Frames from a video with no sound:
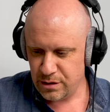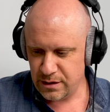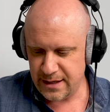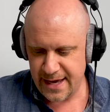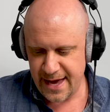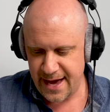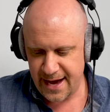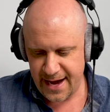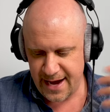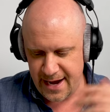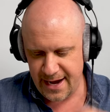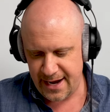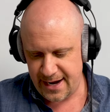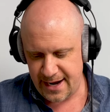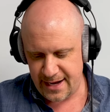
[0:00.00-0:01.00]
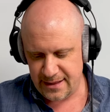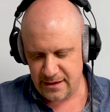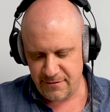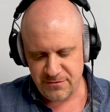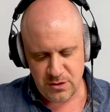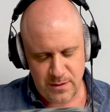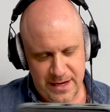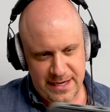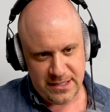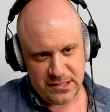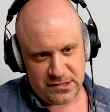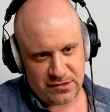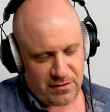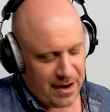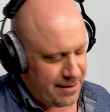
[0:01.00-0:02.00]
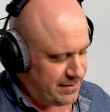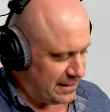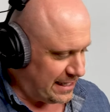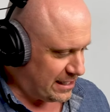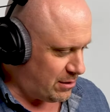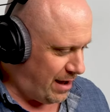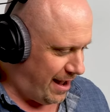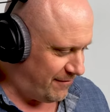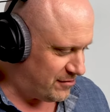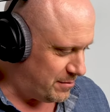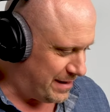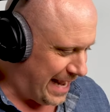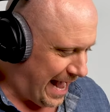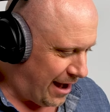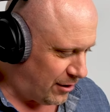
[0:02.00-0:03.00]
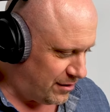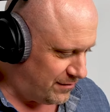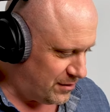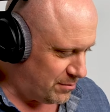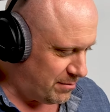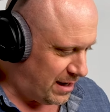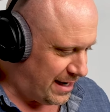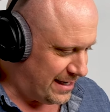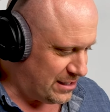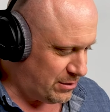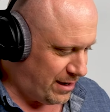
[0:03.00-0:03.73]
Yeah, I love the way he described it. Like, you have to be out of your mind.